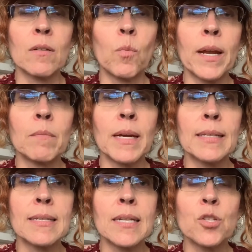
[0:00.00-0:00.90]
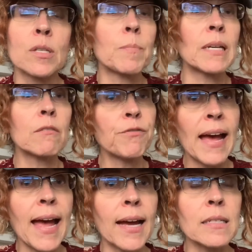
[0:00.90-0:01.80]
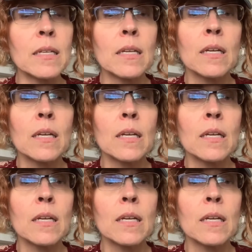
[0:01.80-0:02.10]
way to make decisions, but in fact,